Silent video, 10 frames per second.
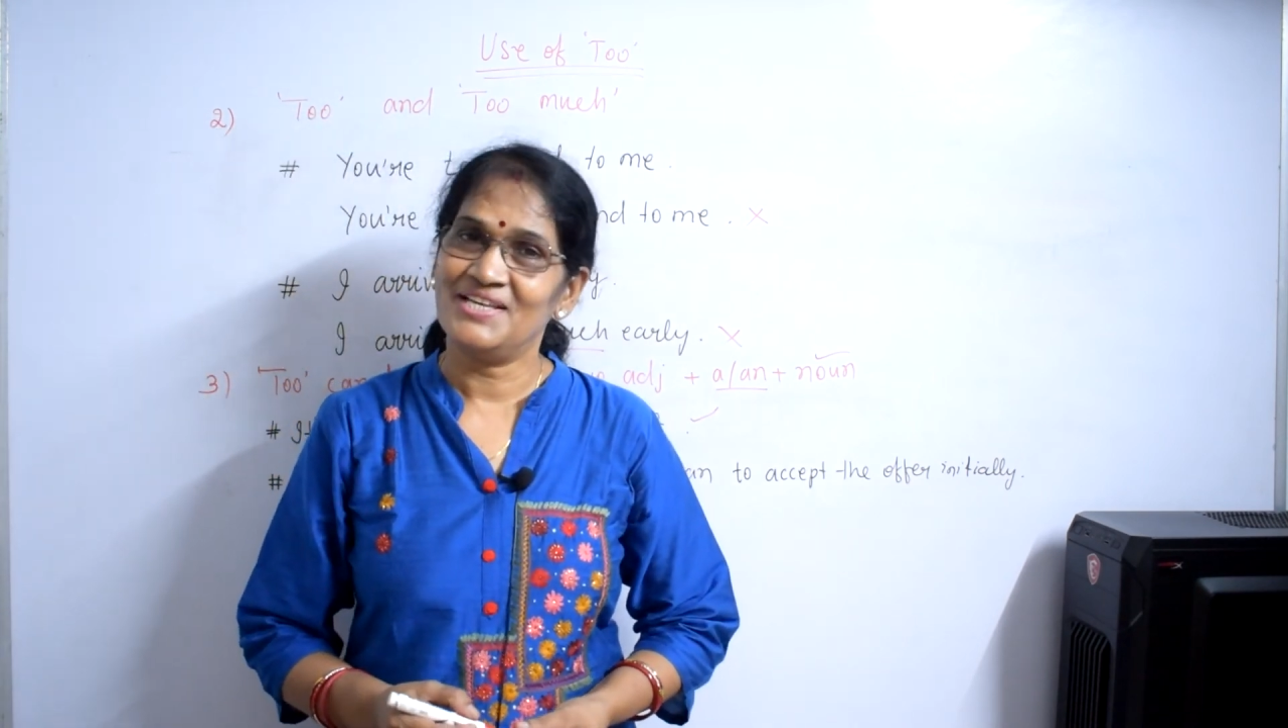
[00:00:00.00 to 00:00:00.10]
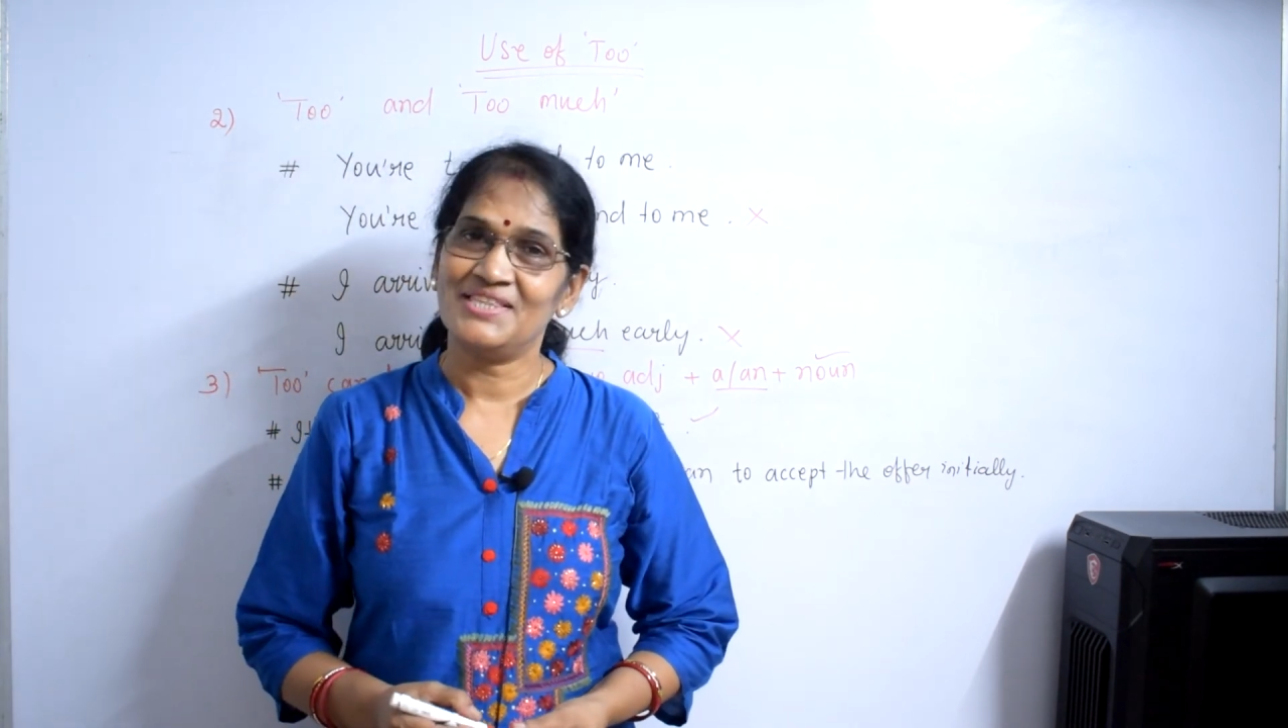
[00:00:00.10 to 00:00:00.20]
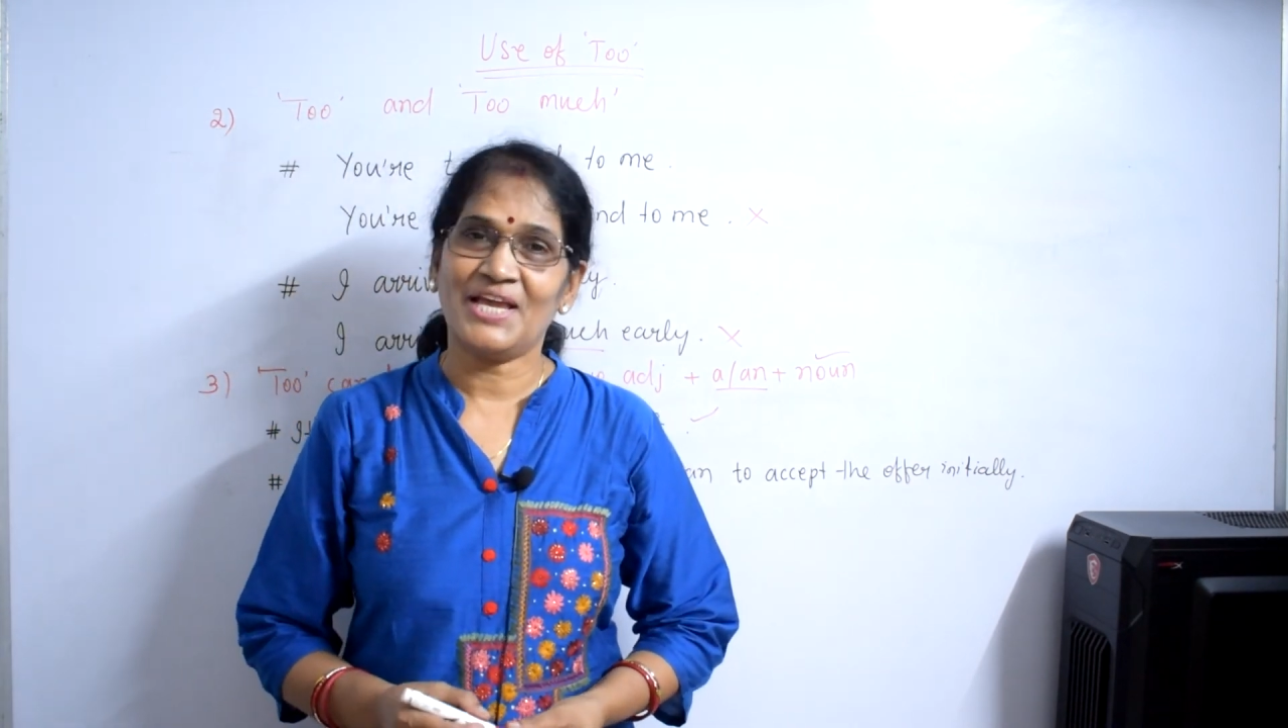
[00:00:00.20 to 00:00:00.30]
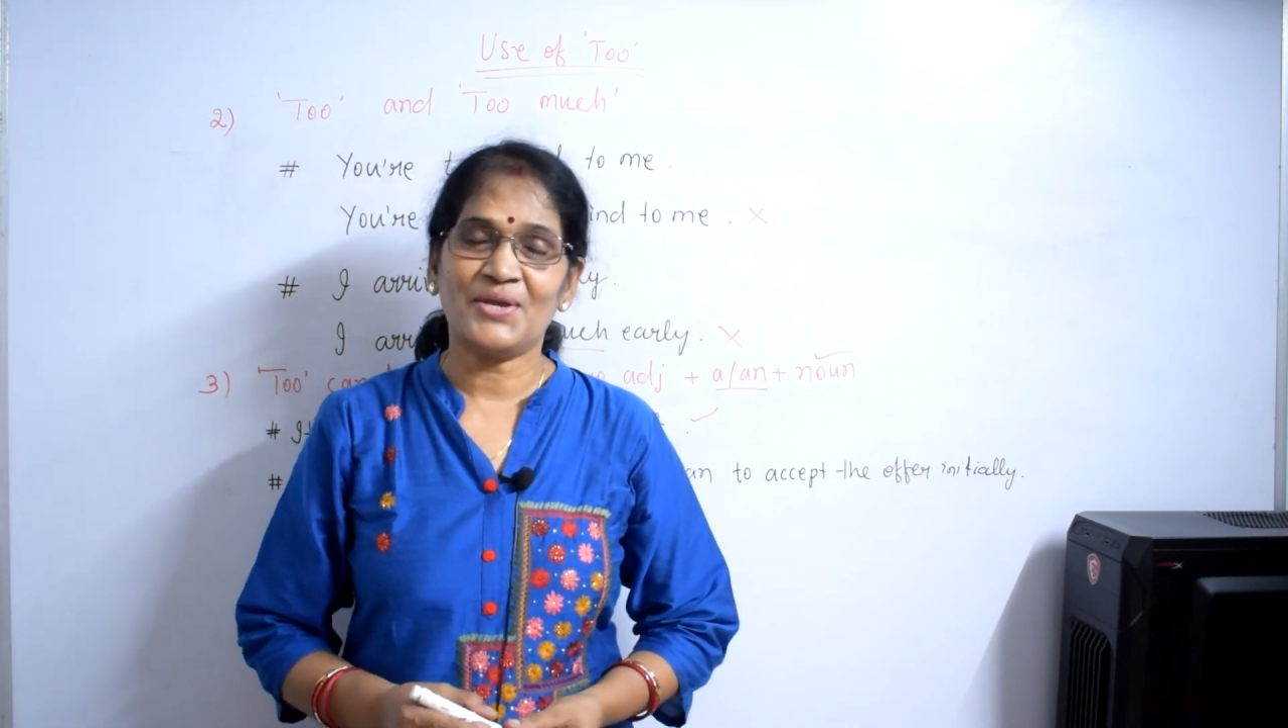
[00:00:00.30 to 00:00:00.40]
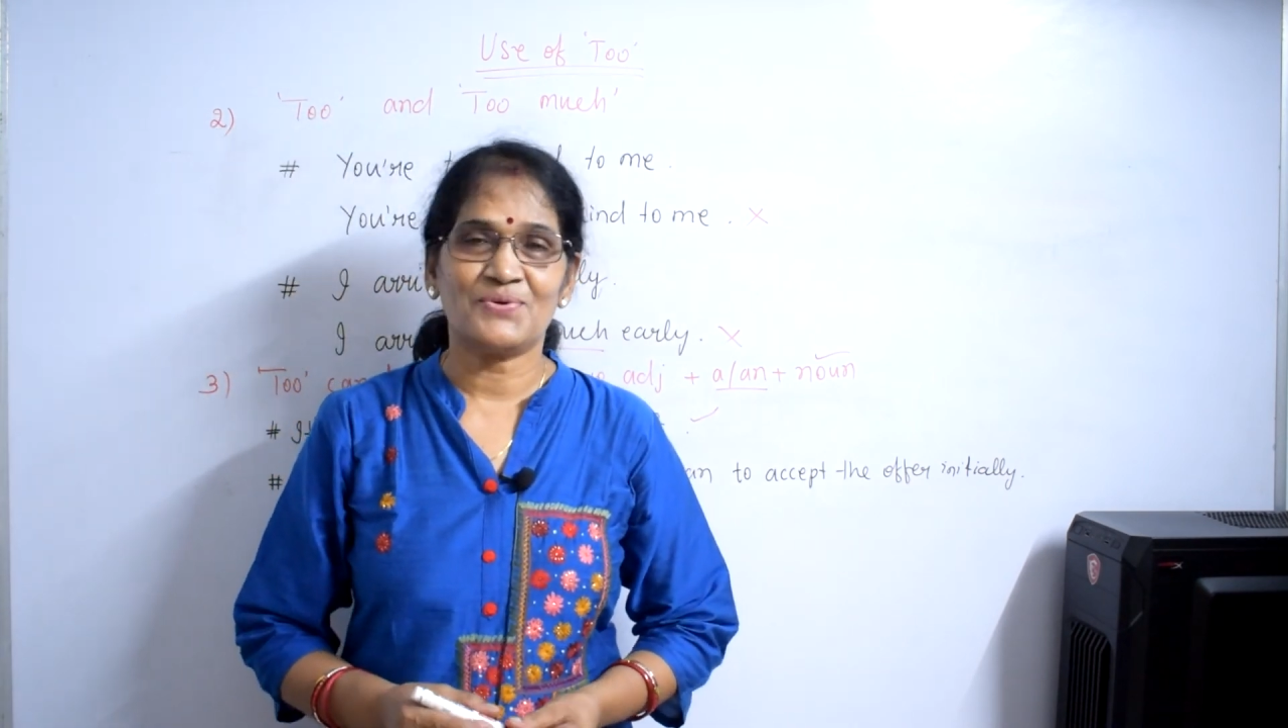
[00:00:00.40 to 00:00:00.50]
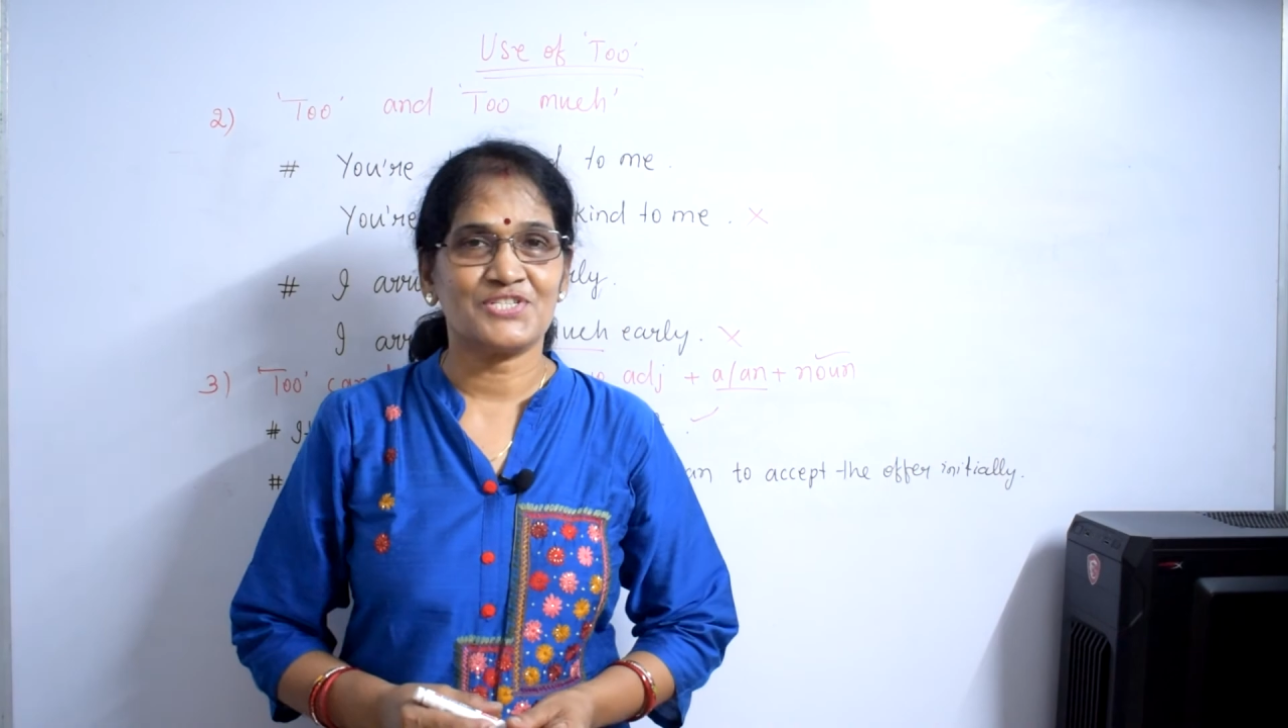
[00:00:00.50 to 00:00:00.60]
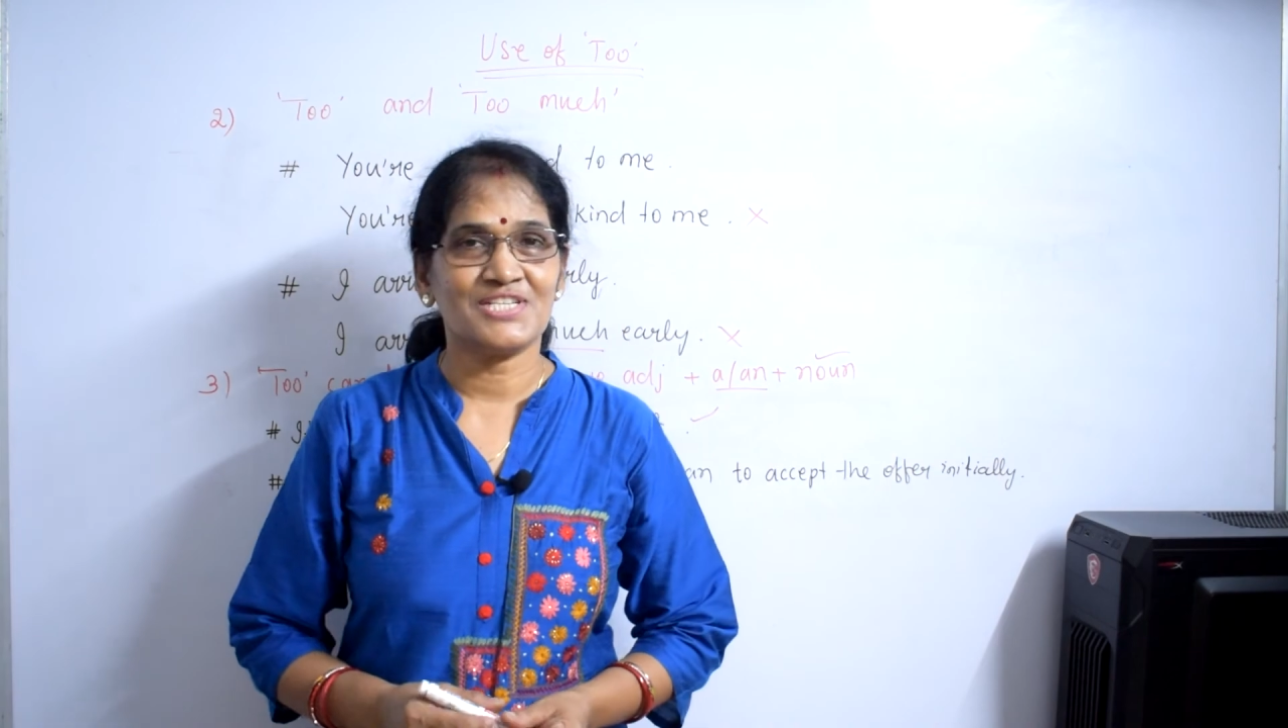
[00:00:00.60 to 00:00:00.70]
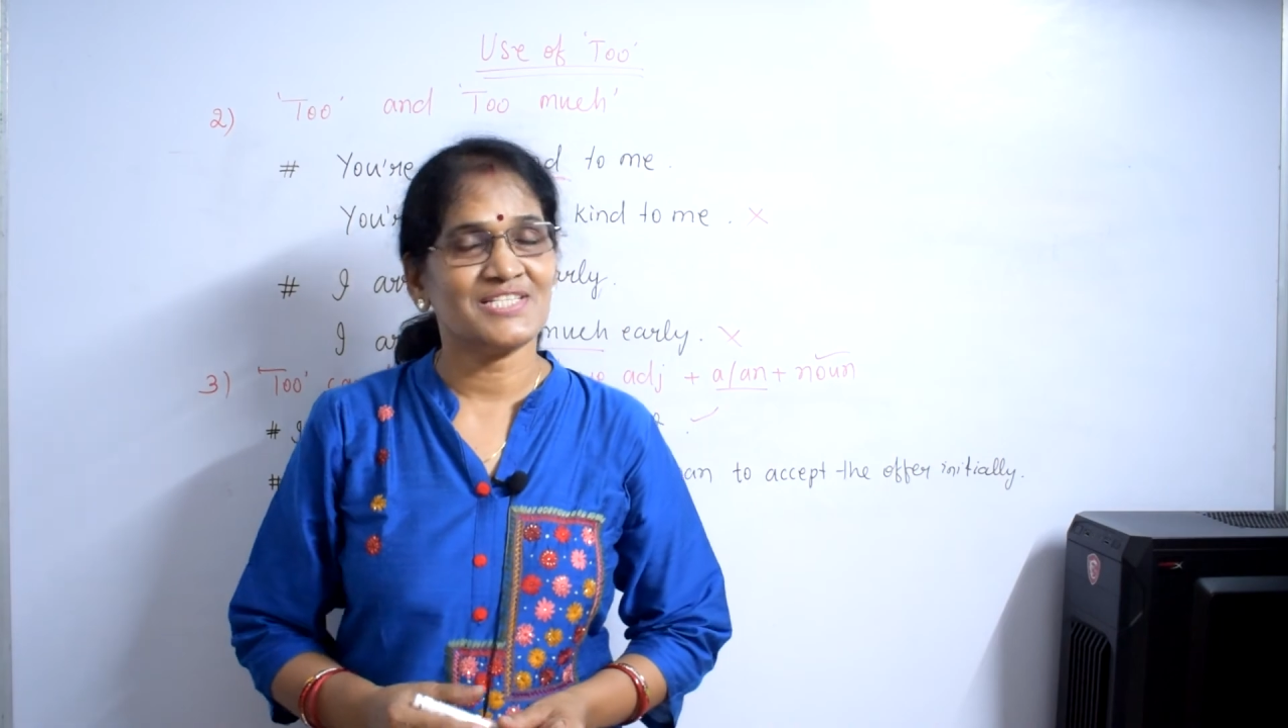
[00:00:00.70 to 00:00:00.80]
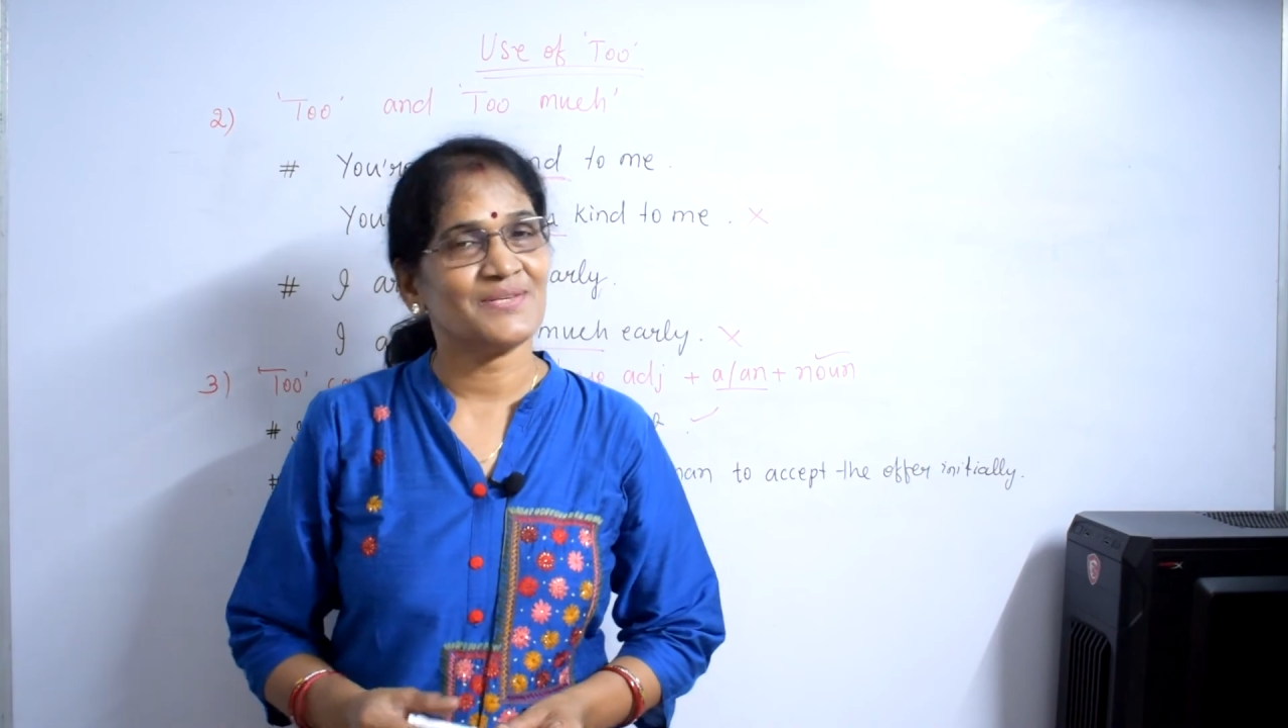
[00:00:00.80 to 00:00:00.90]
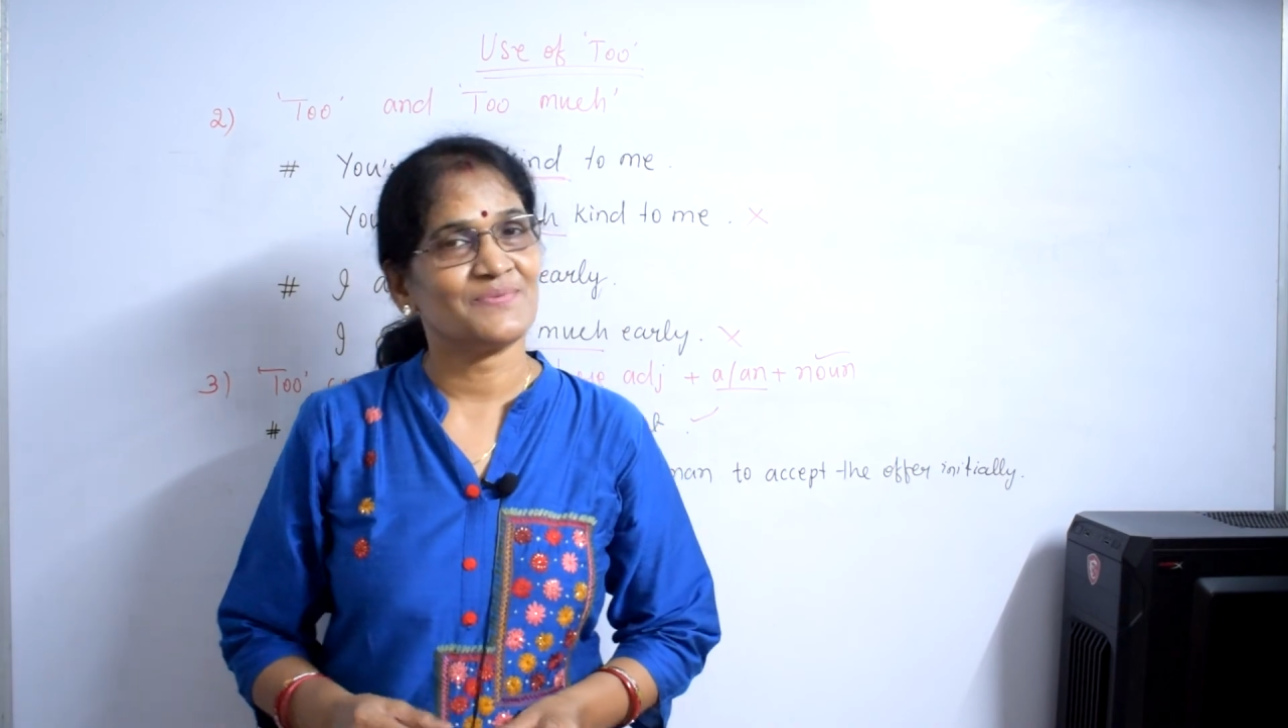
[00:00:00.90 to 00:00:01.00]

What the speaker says: Thank you. Stay safe.